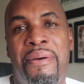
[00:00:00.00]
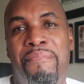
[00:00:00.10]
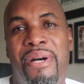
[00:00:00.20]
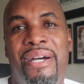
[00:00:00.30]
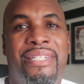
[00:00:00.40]

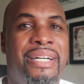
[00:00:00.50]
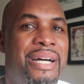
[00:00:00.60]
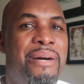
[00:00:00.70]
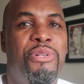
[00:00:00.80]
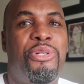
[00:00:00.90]
but
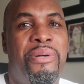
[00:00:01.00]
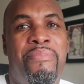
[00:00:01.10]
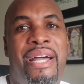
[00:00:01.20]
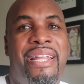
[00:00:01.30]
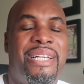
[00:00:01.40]
I'm sure
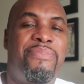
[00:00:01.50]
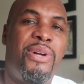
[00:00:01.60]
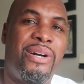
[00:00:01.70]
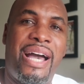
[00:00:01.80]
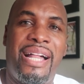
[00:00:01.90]
my next
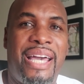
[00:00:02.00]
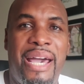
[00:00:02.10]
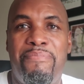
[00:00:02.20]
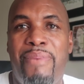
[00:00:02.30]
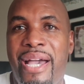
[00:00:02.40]
vlog I'll
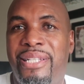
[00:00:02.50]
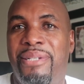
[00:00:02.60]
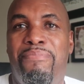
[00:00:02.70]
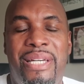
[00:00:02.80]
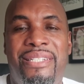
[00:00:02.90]
get back
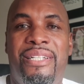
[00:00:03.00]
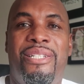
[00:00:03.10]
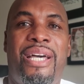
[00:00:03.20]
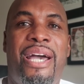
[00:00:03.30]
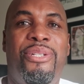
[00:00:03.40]
to
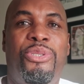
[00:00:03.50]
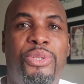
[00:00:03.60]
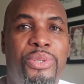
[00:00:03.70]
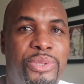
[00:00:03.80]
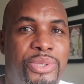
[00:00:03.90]
business as
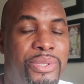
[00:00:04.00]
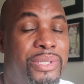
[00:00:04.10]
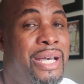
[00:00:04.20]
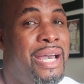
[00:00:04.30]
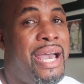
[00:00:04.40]
usual.